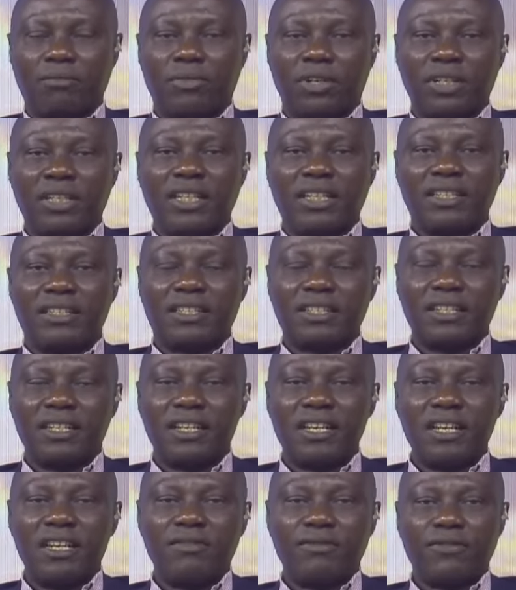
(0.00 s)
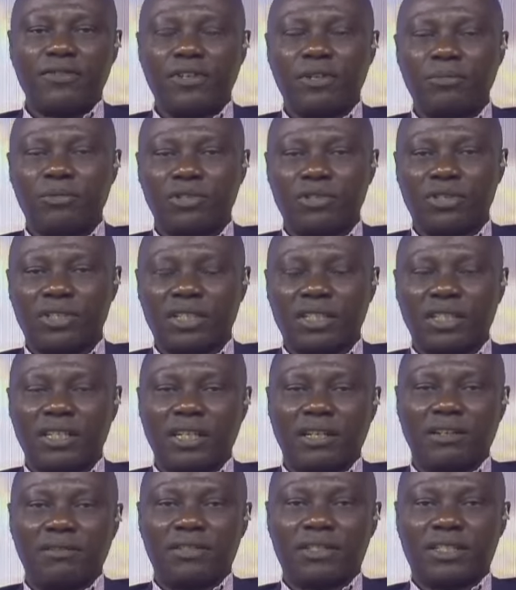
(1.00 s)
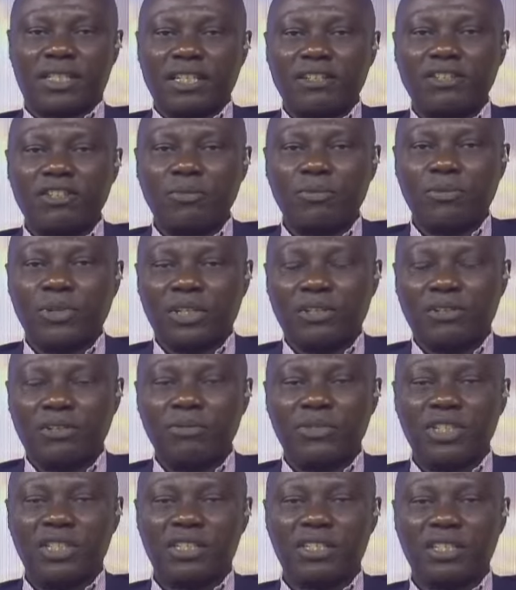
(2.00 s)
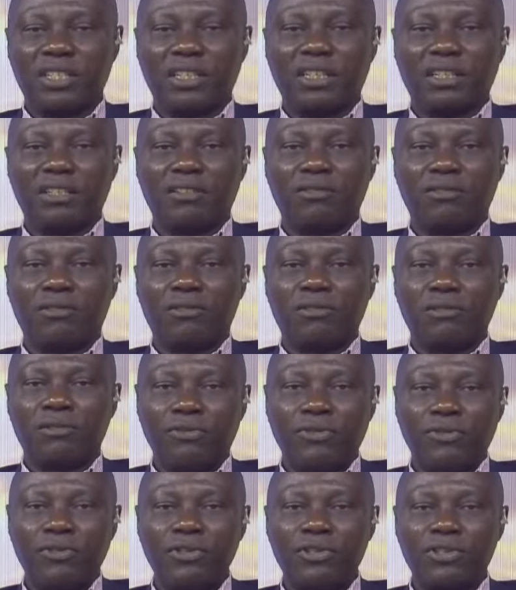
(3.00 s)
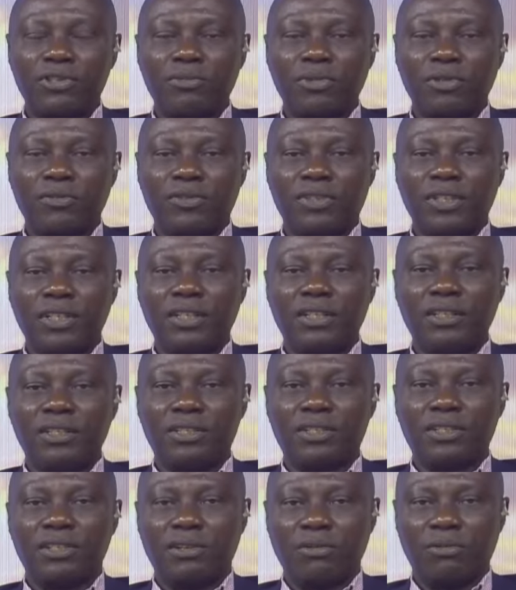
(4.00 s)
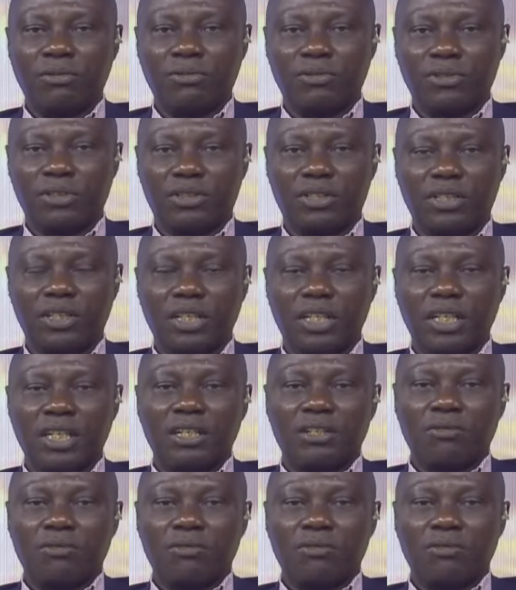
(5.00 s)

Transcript: But there's a need for him to sit down, set up a committee to review some of these loans.